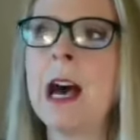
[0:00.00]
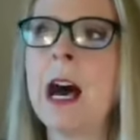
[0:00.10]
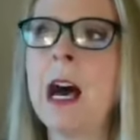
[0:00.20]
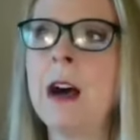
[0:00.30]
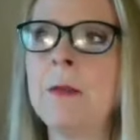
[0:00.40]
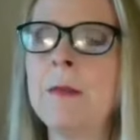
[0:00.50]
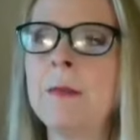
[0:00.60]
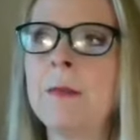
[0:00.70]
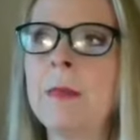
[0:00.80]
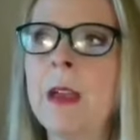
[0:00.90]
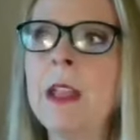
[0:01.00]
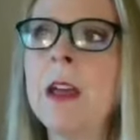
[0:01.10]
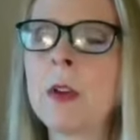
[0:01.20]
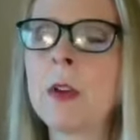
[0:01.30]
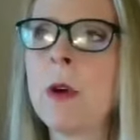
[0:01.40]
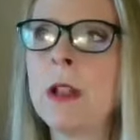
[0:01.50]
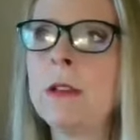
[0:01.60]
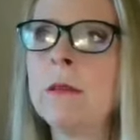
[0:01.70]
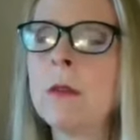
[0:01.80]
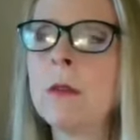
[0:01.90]
Another
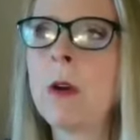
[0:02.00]
one